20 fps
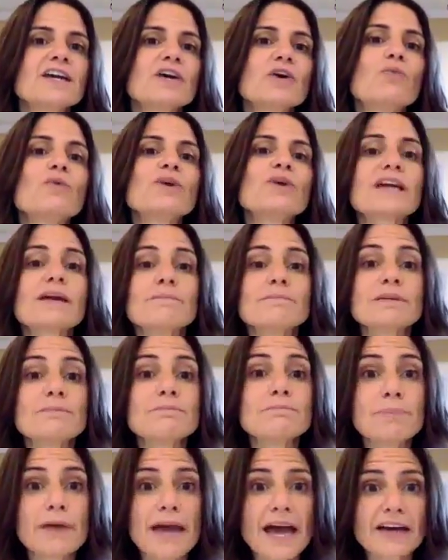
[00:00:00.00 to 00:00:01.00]
we can
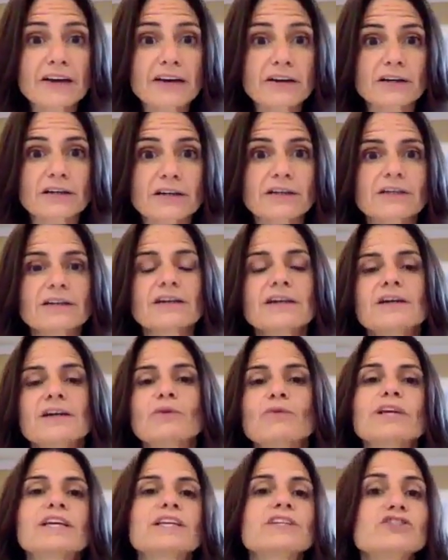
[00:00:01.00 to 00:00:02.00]
be better,
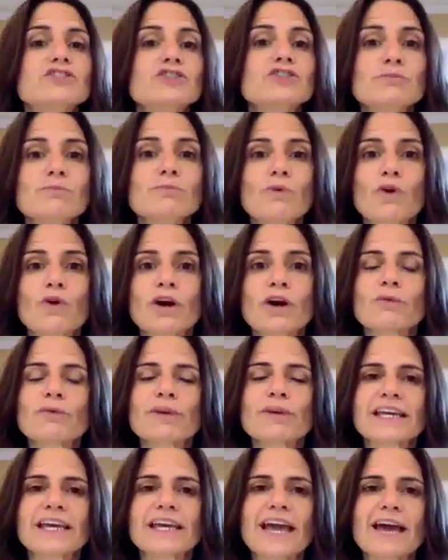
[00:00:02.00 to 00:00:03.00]
we can do more, we
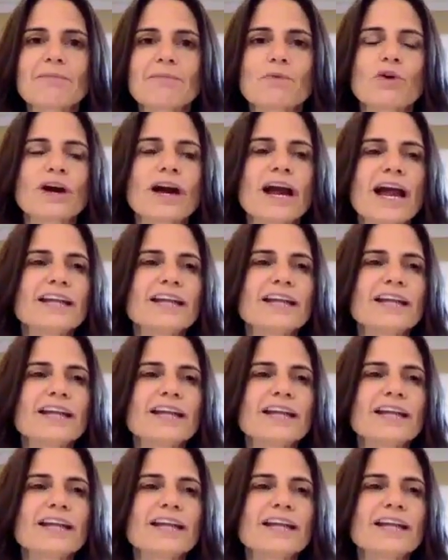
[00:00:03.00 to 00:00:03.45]
can get more.